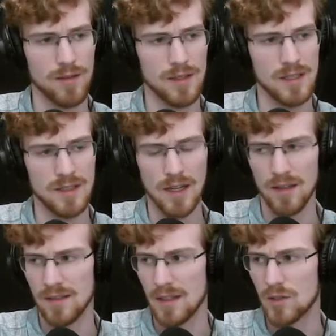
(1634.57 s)
the
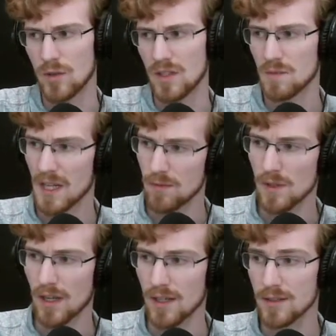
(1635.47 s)
details into a displacement
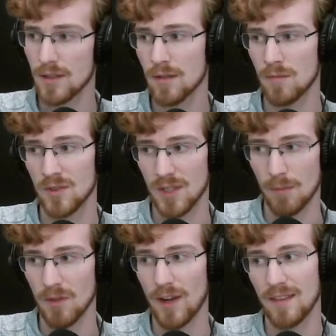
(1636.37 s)
texture, subdivide